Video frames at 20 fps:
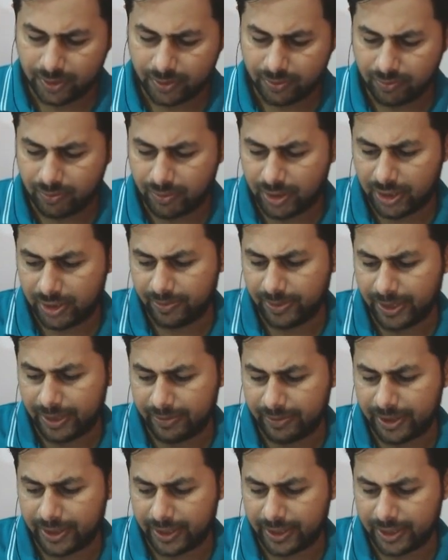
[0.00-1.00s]
multiplied by
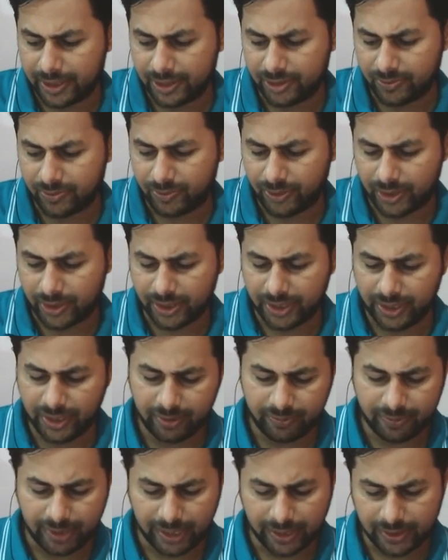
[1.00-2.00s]
10 raised to 14
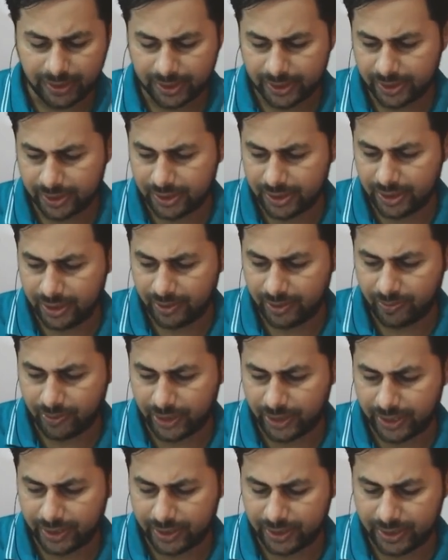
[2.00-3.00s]
minus
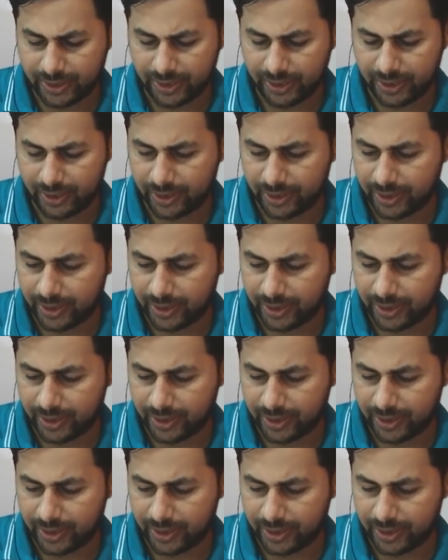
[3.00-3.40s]
3.3